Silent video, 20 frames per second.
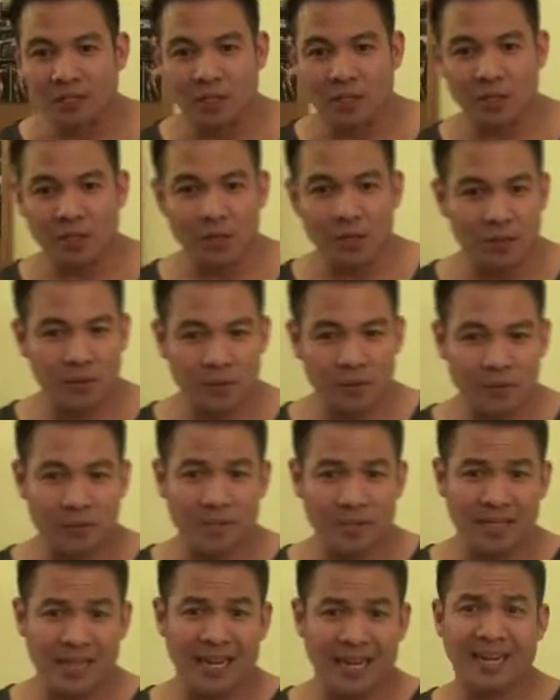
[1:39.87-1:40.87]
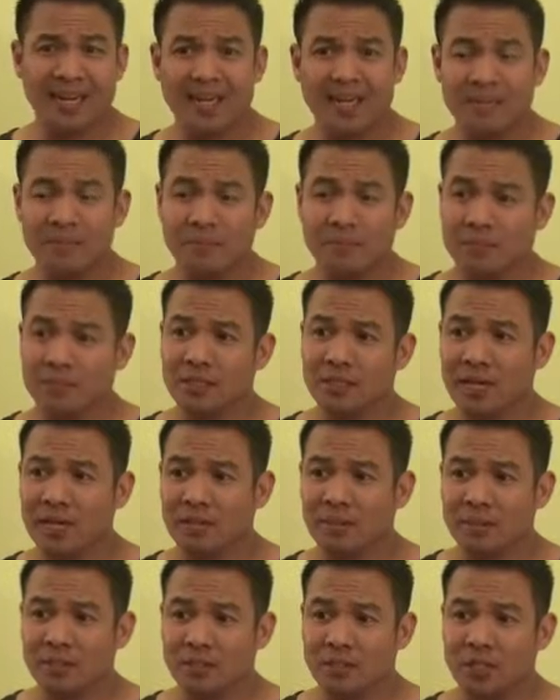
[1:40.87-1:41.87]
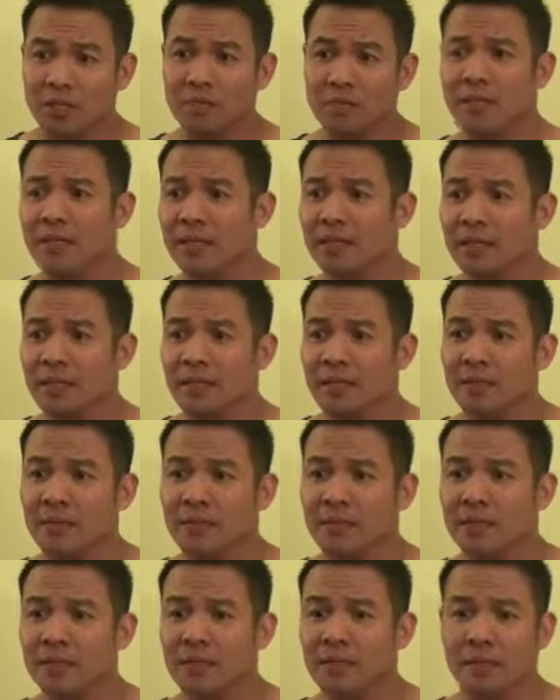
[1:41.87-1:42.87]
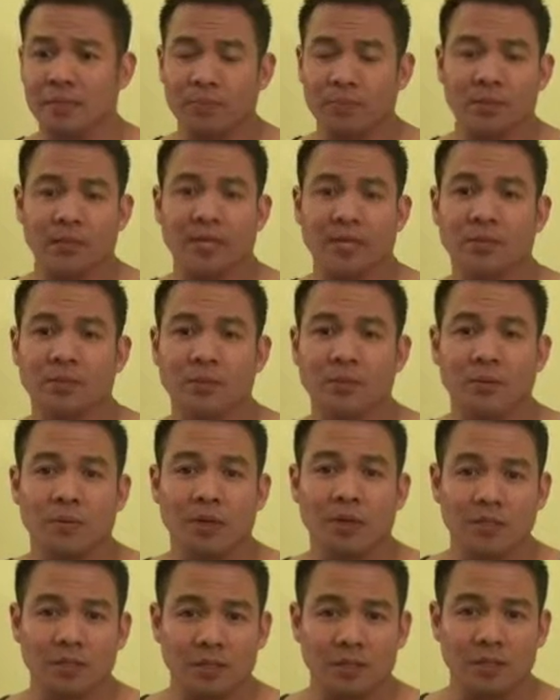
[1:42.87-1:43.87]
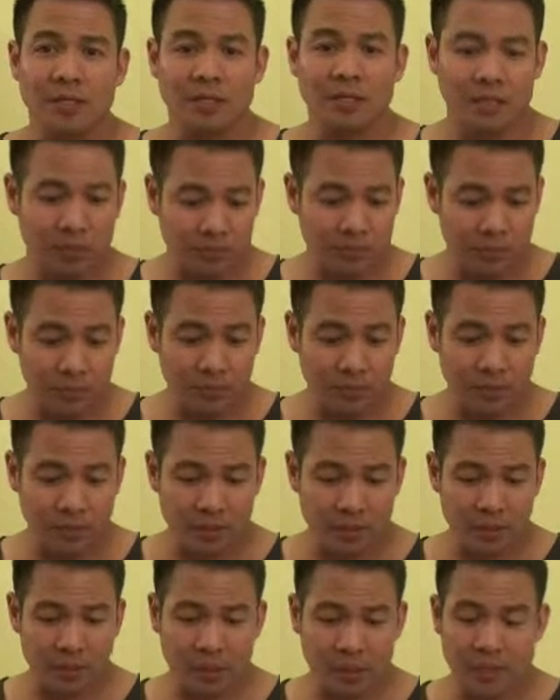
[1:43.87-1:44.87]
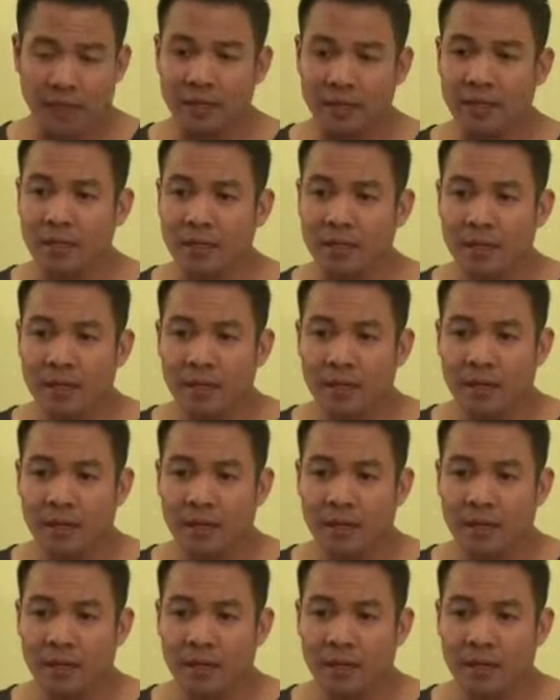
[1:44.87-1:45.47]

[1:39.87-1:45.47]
So I had my cheat meal and a couple glasses of wine, so that was a really good night.